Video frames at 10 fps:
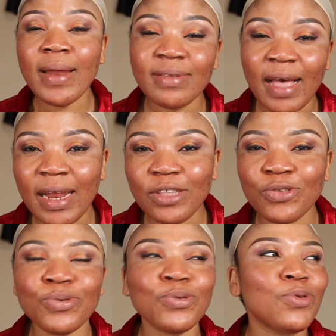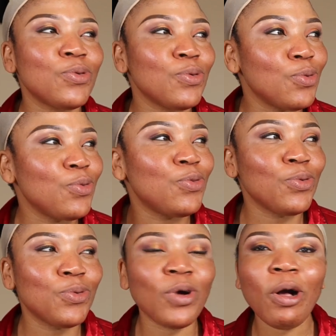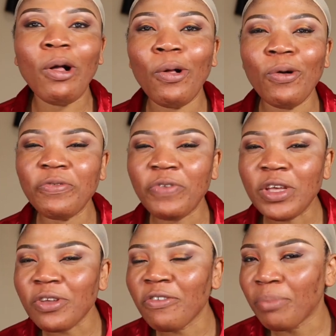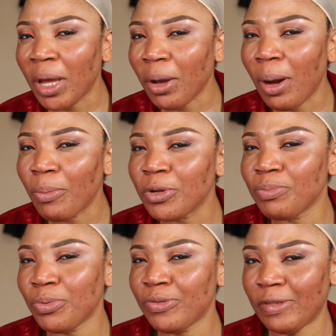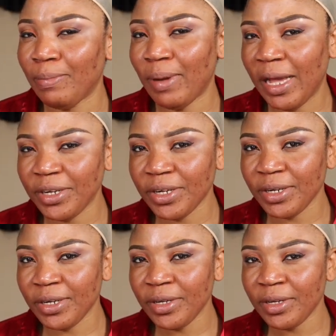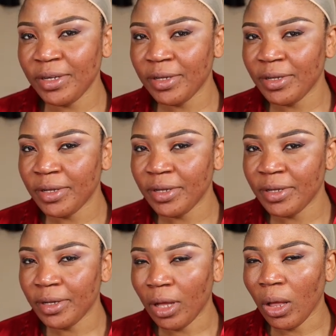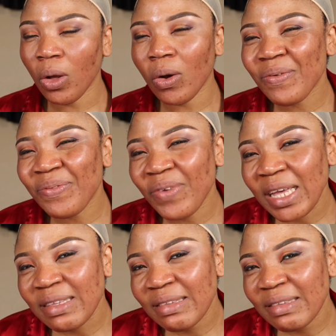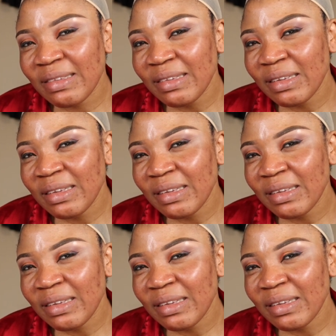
decided to do a whole face of makeup with beauty blender. A whole face.